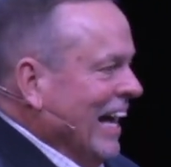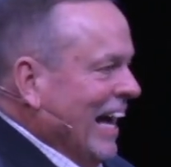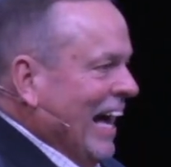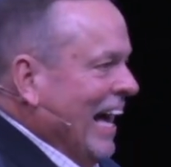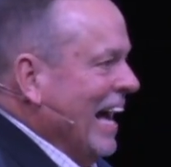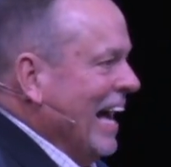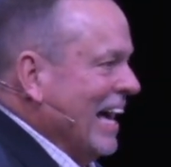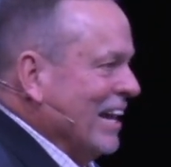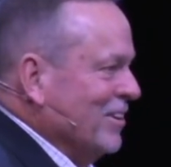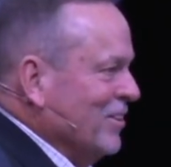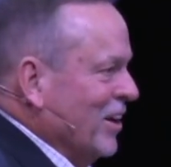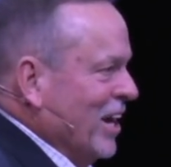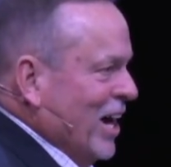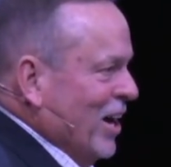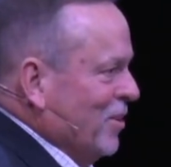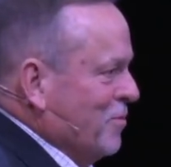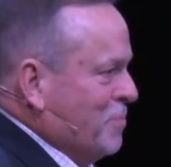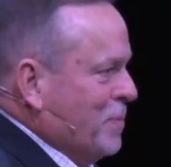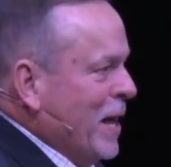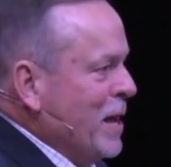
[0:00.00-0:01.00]
I don't
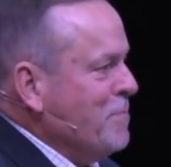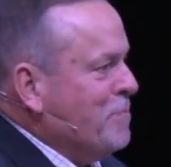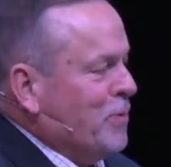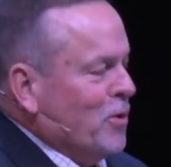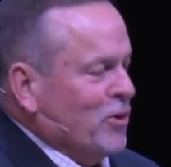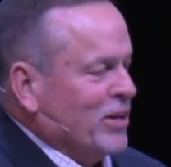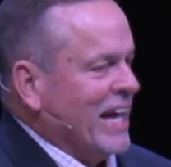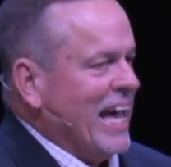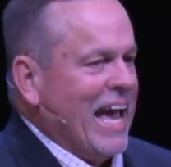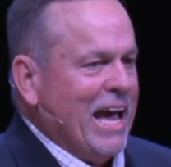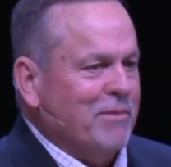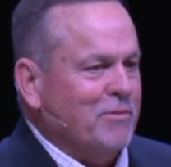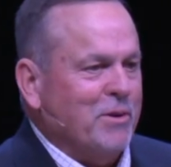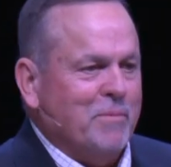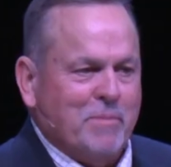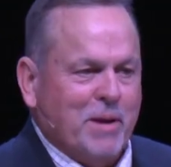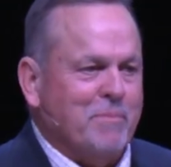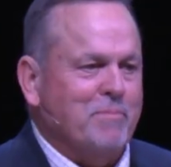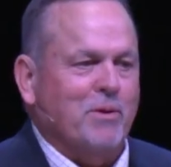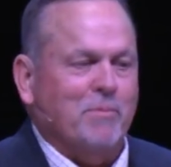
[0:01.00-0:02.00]
know. People can't
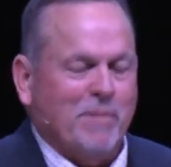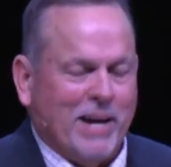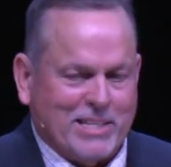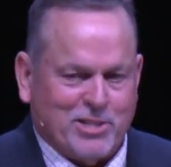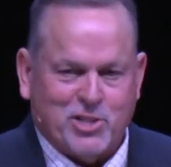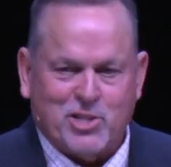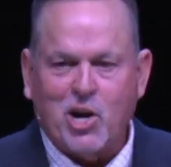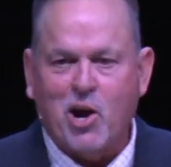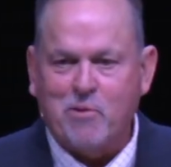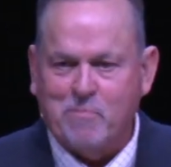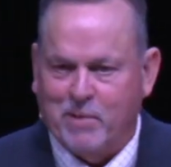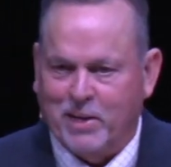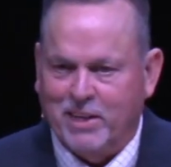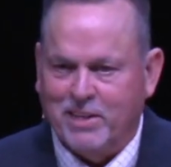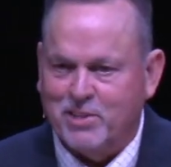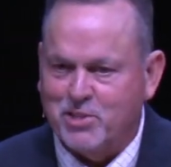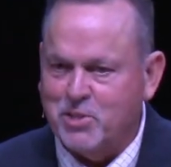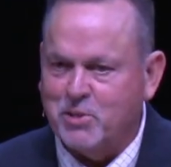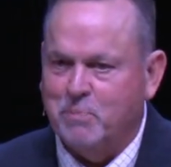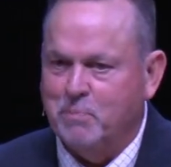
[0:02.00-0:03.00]
remember my
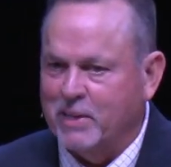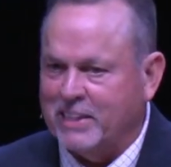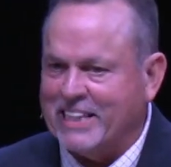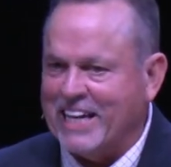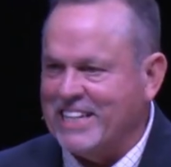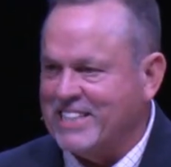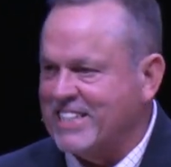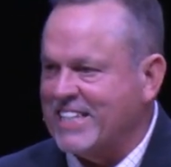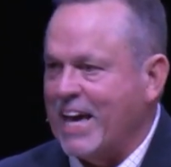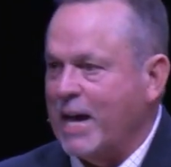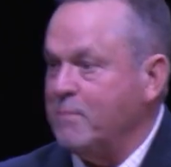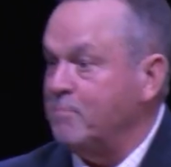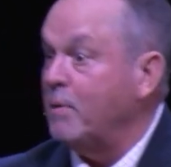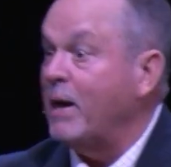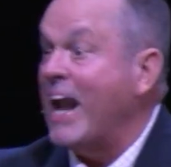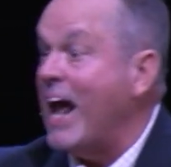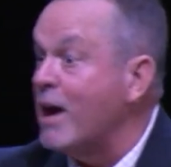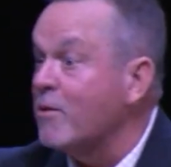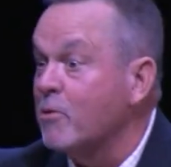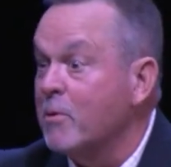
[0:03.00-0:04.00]
sermons, but they say, But
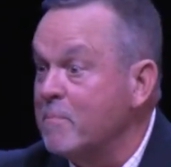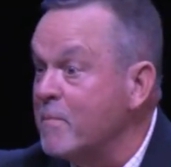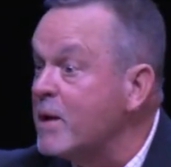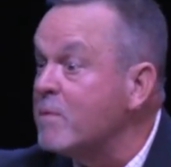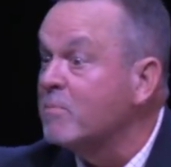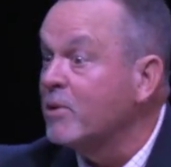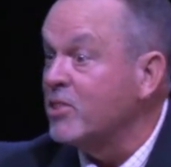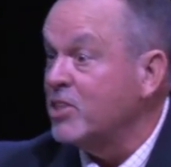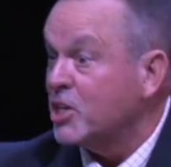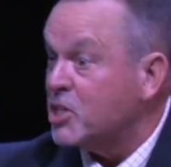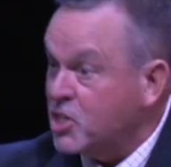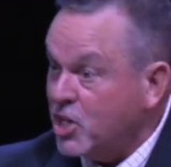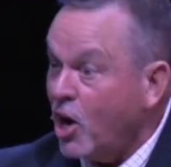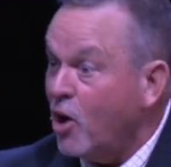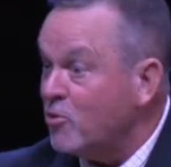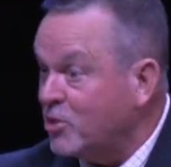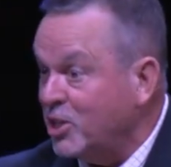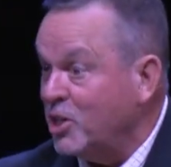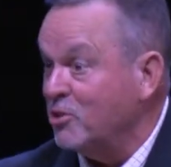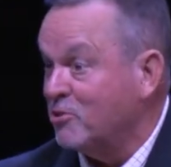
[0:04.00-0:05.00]
I remember the
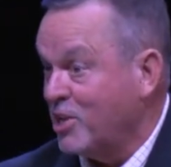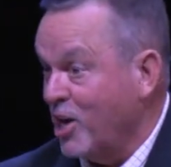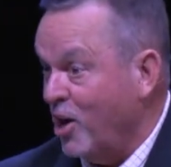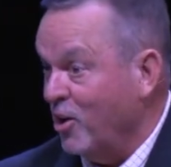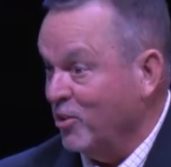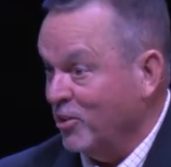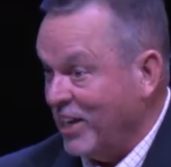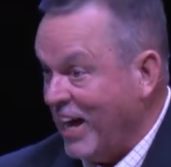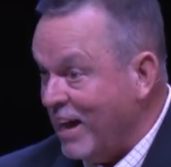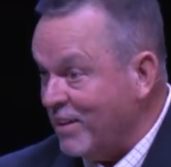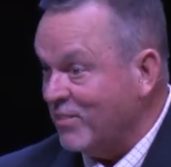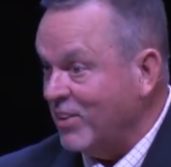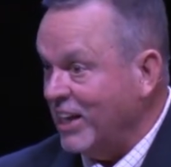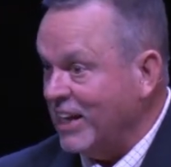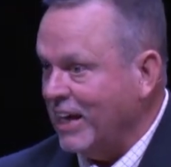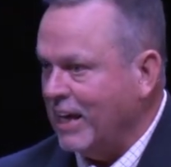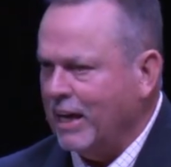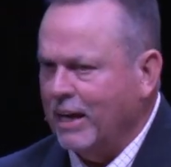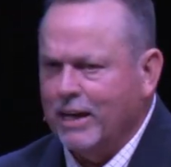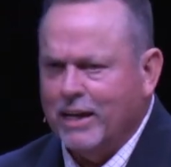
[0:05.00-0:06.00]
joke you told. I
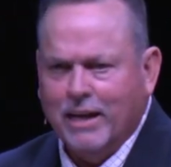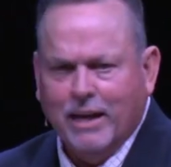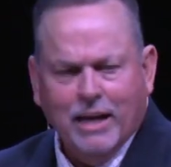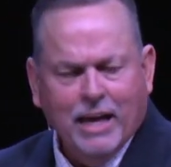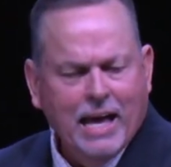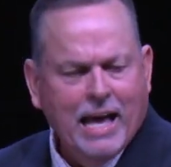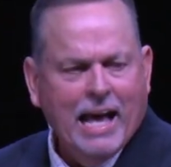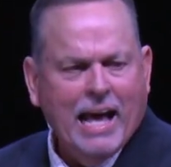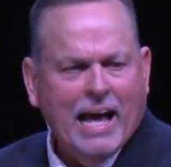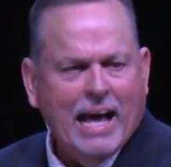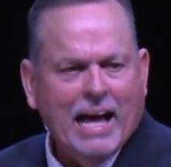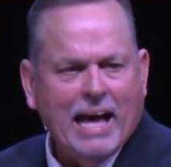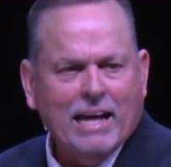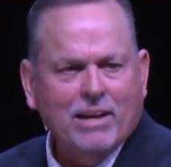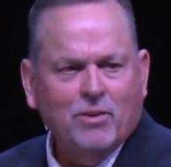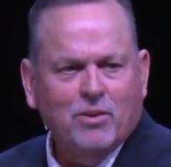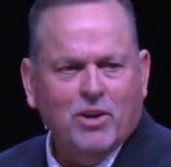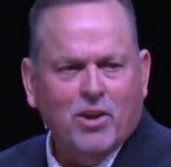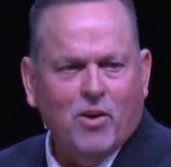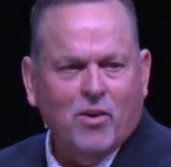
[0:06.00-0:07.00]
really, I
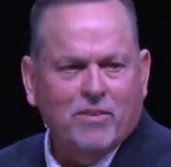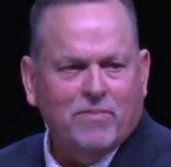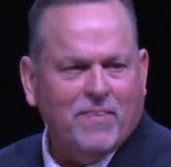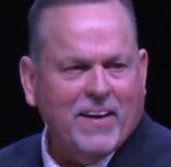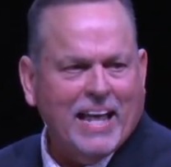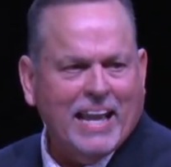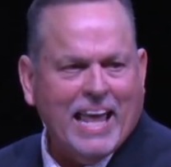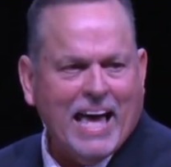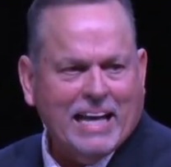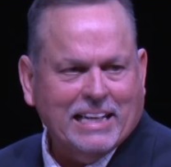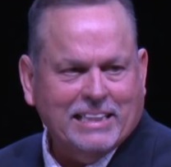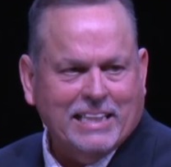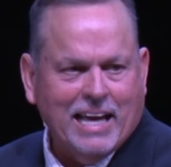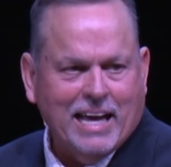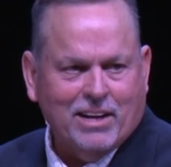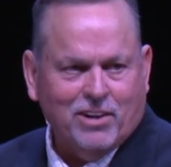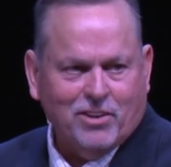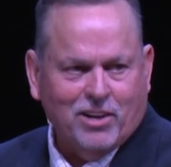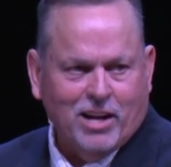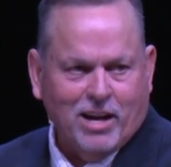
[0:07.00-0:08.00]
don't know if I like
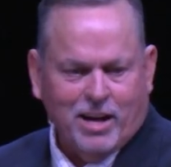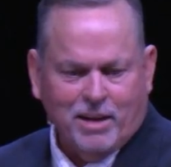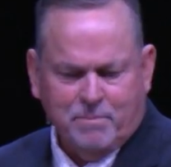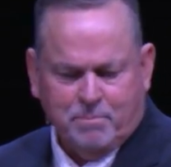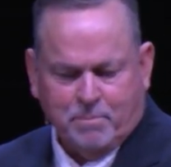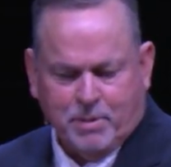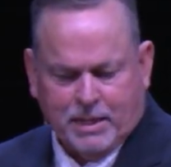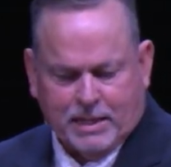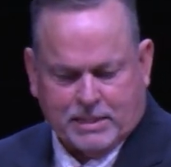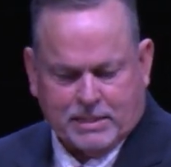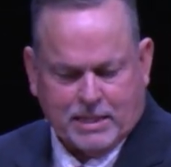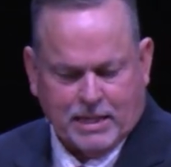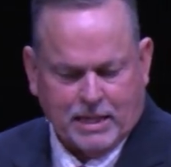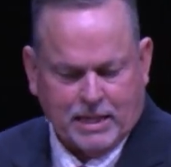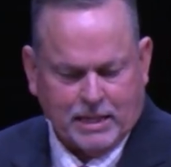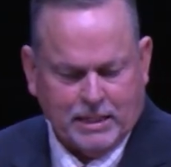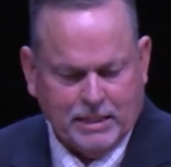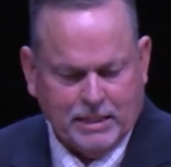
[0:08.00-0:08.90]
that or not, but uh,